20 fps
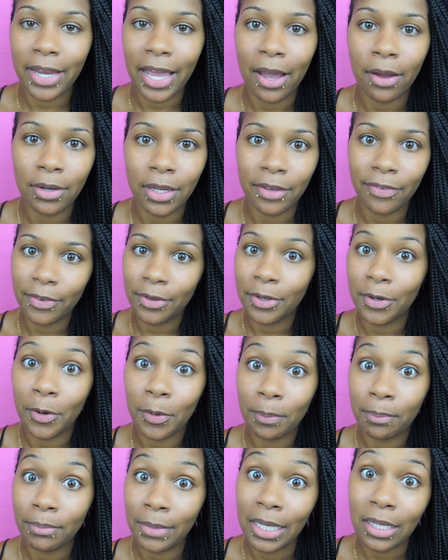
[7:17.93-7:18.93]
down if you
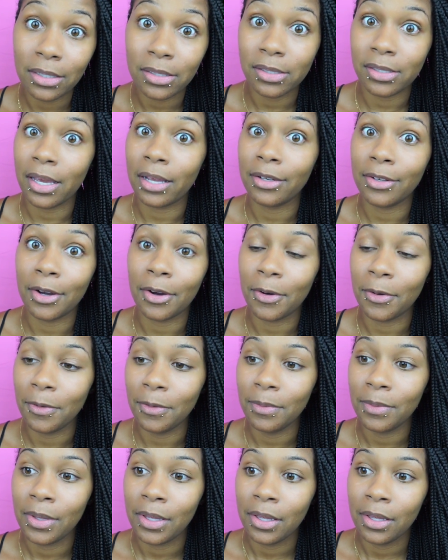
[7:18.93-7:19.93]
don't meet said goal.